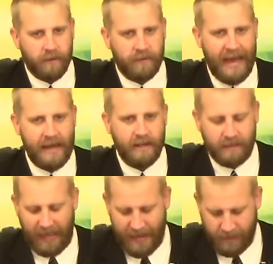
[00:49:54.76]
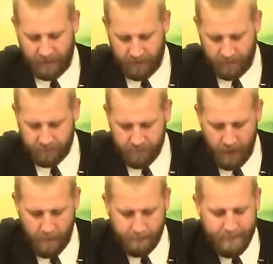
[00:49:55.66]
That, that
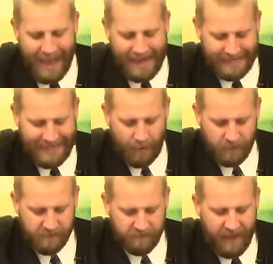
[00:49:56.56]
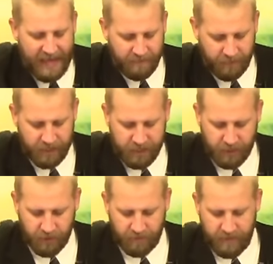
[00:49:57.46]
manna that was fed for the
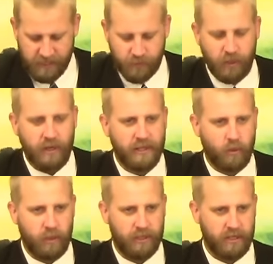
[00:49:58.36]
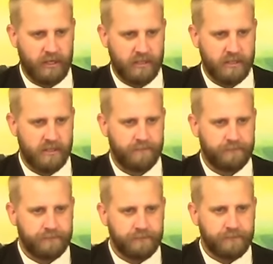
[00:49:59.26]
children of Israel in the wilderness
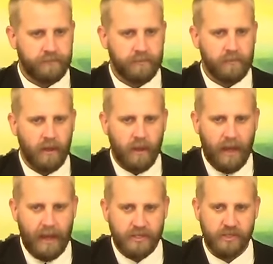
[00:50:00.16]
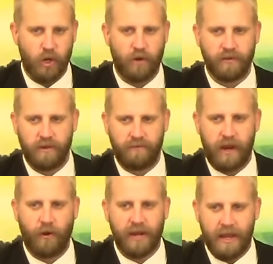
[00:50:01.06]
served a
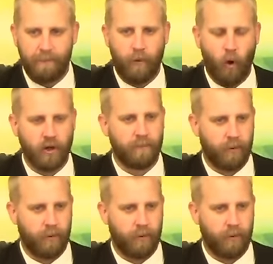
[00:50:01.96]
very important